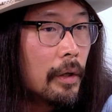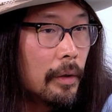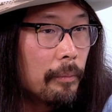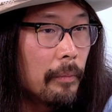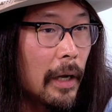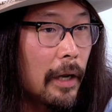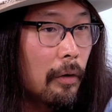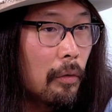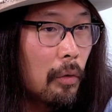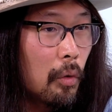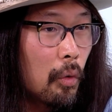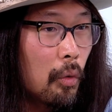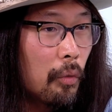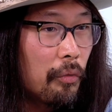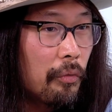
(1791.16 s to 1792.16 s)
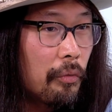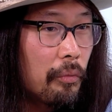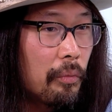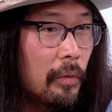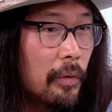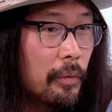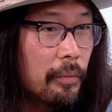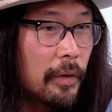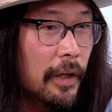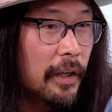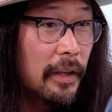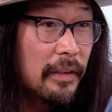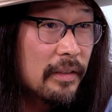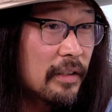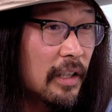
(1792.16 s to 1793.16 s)
my whole like
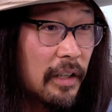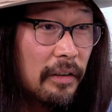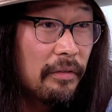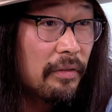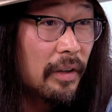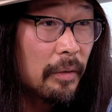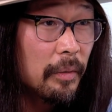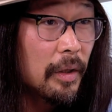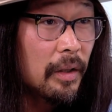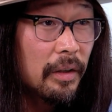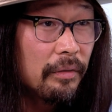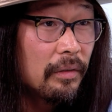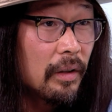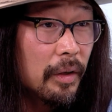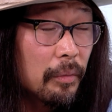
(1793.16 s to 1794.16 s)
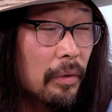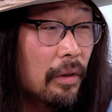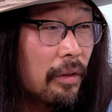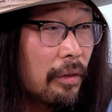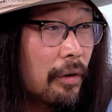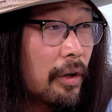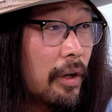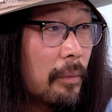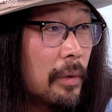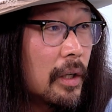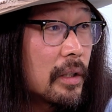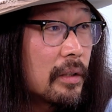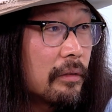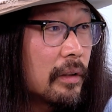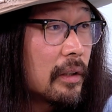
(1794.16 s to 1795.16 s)
extended family lived like within 30
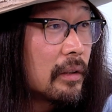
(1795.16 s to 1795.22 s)
minutes of us,